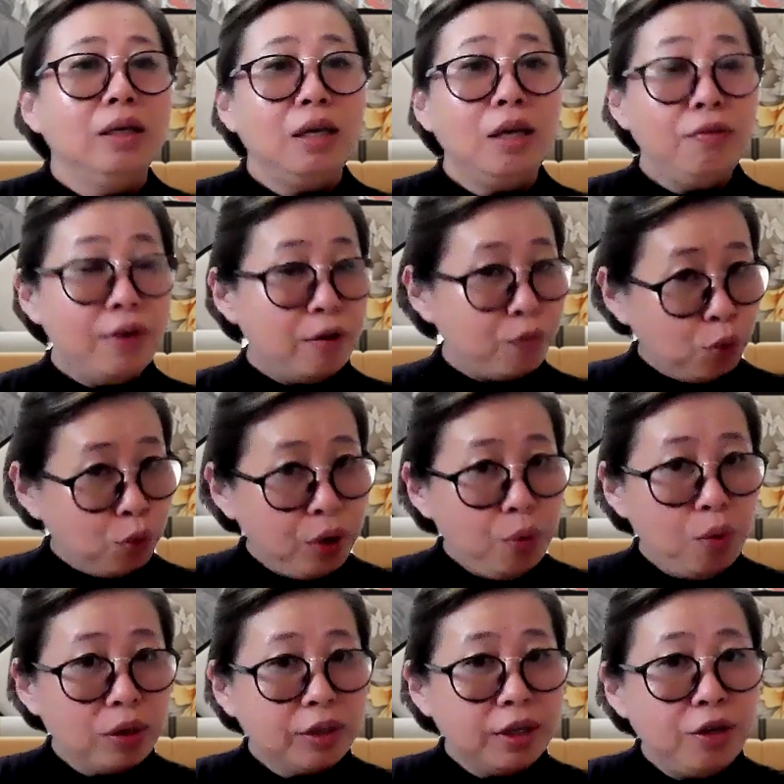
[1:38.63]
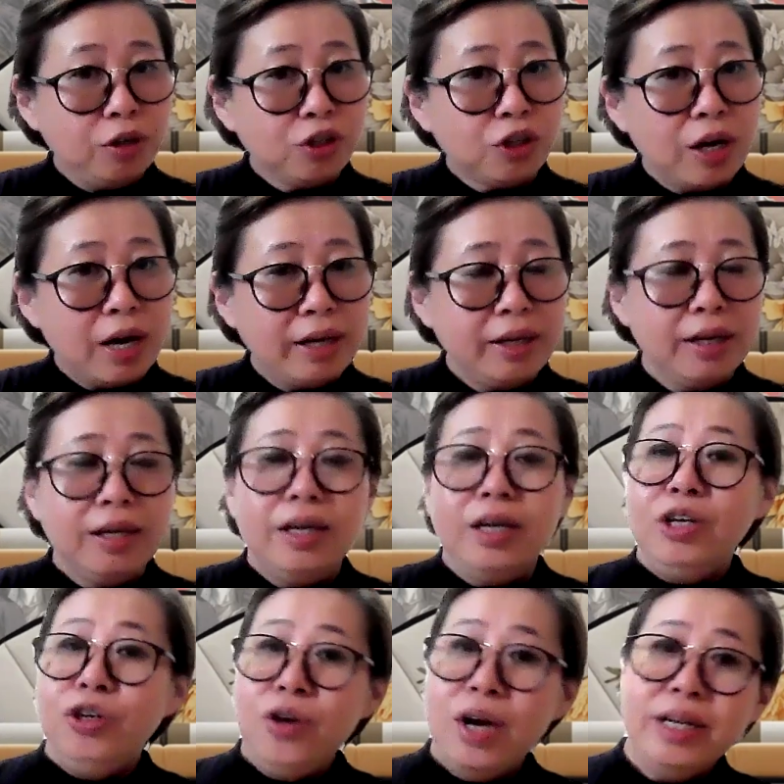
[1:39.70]
If you have gui water in your chart,
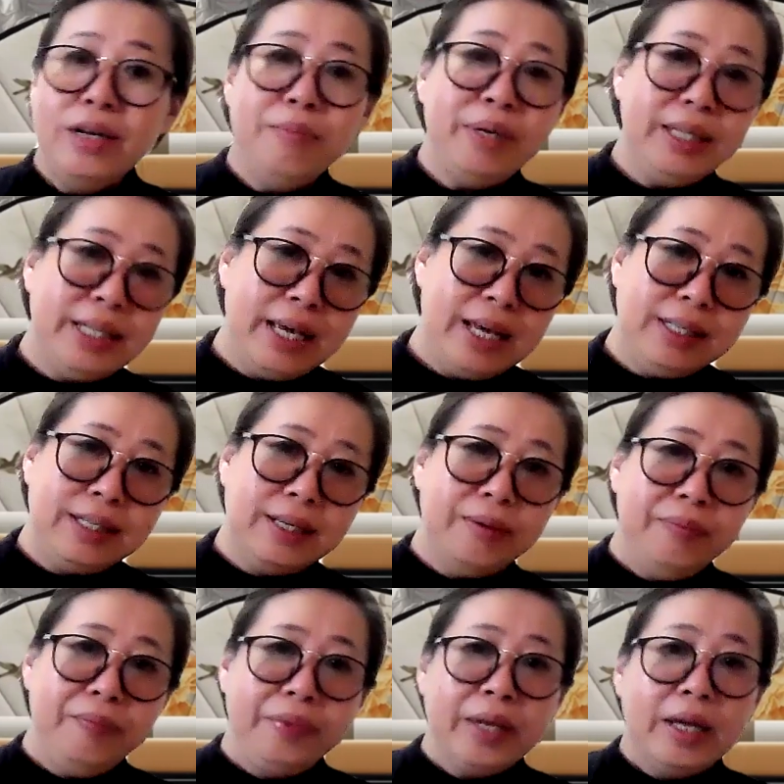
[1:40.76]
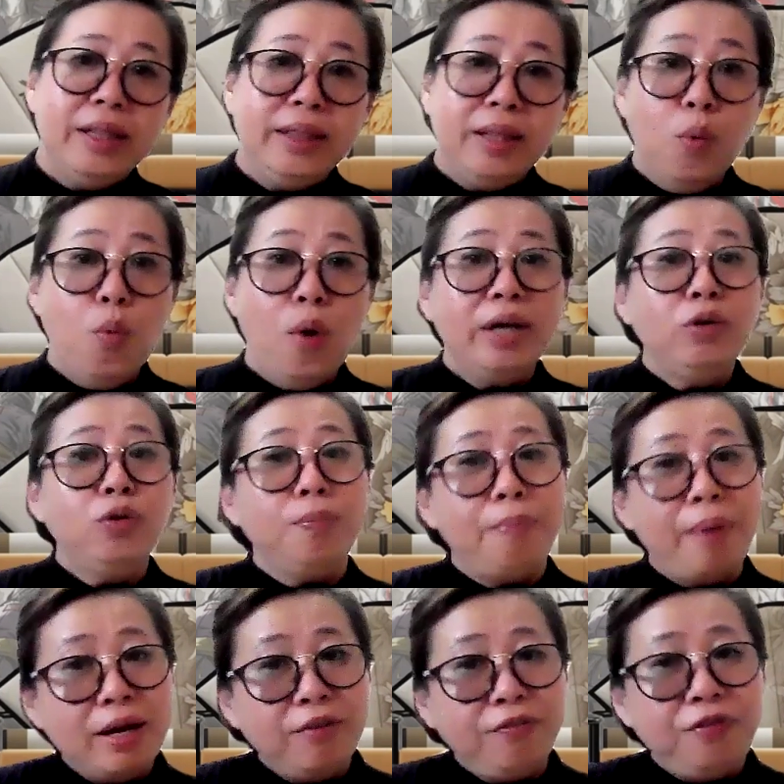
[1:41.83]
you are the mediator, the one who
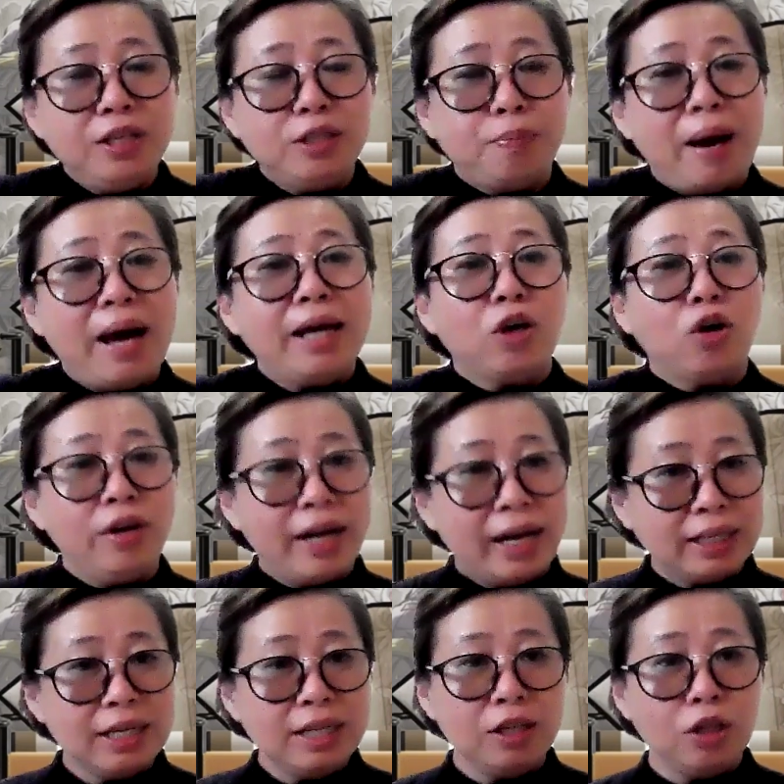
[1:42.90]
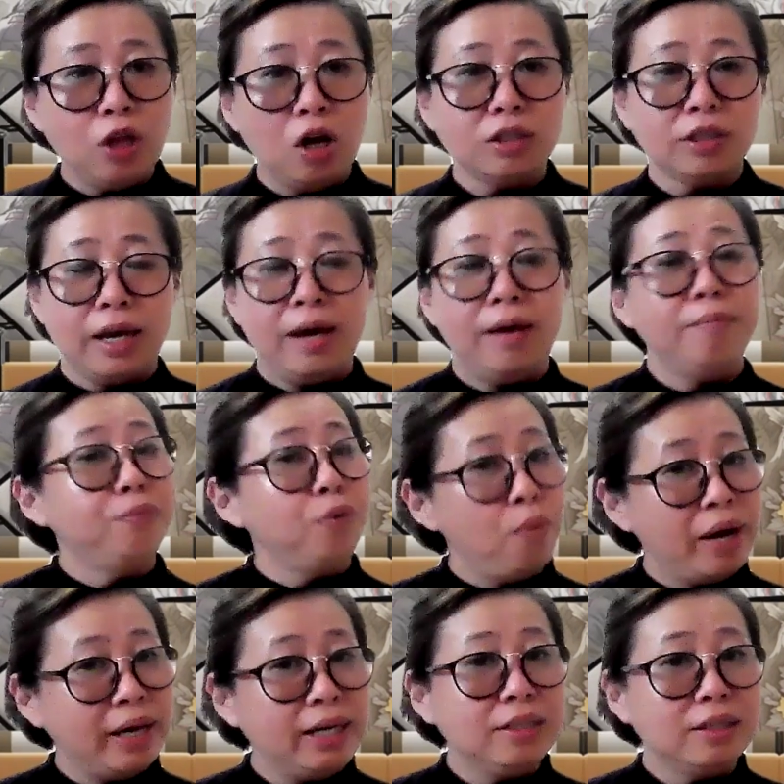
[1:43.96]
benefits by connecting the dots and
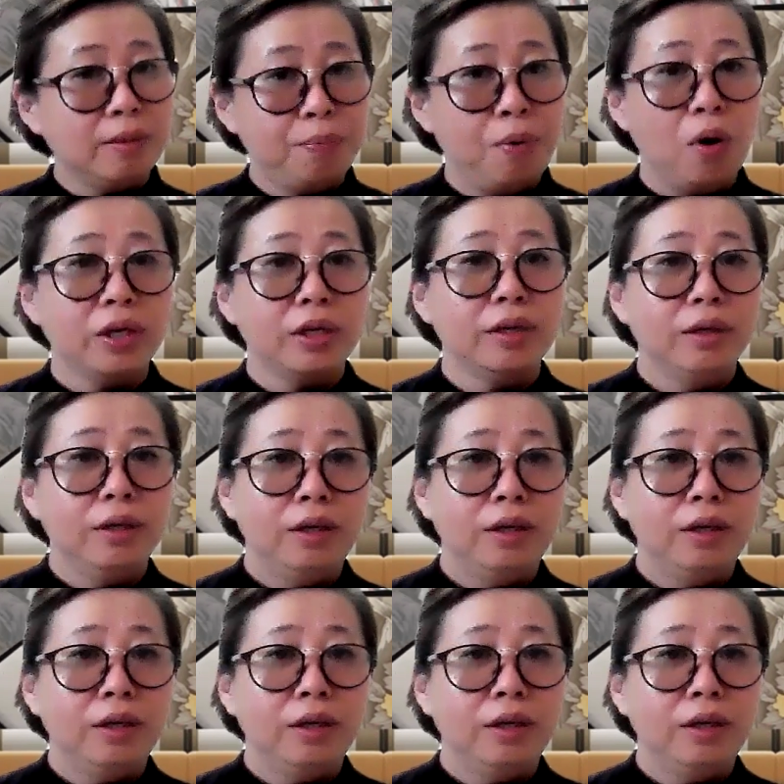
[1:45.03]
providing support.